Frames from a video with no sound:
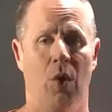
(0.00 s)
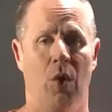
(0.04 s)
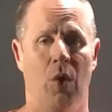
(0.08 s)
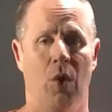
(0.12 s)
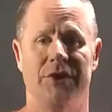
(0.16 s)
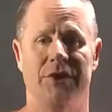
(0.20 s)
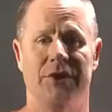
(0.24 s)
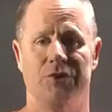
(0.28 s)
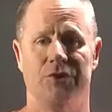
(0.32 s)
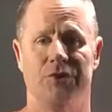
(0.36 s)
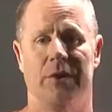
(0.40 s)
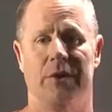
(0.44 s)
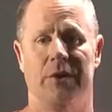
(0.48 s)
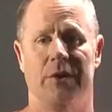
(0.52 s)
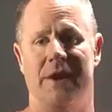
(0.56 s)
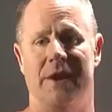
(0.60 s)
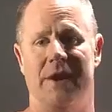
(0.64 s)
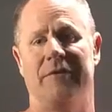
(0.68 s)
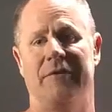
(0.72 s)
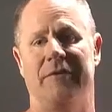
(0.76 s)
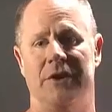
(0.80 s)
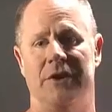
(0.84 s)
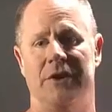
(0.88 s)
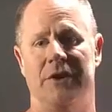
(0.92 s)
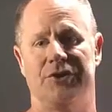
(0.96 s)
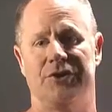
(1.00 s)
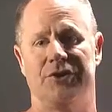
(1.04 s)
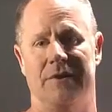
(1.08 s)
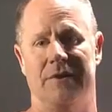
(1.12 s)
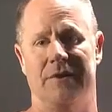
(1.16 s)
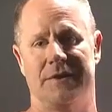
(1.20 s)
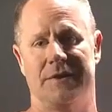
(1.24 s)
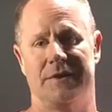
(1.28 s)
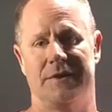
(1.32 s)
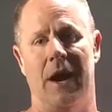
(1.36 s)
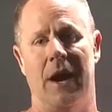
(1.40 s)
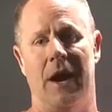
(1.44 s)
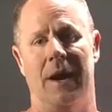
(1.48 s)
What is your definition
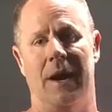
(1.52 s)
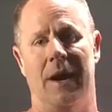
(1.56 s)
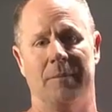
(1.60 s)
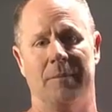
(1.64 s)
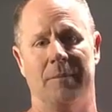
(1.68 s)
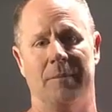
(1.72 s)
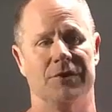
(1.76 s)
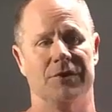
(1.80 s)
of time?